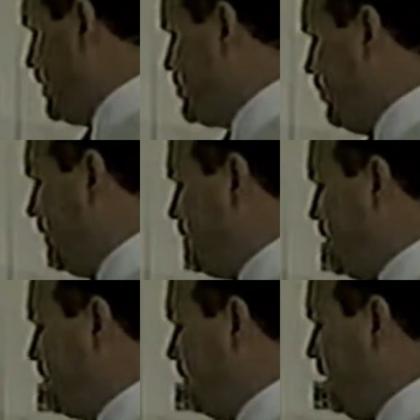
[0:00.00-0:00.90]
And so the
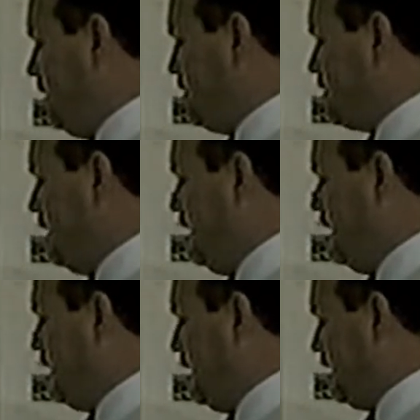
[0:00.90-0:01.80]
adjustment here is
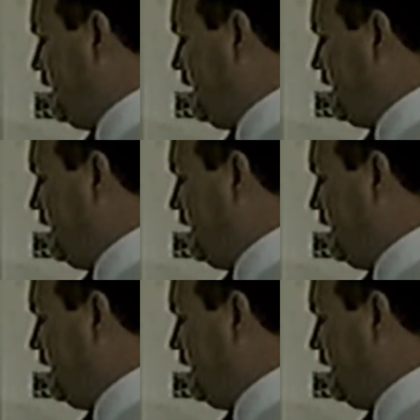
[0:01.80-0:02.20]
click, click,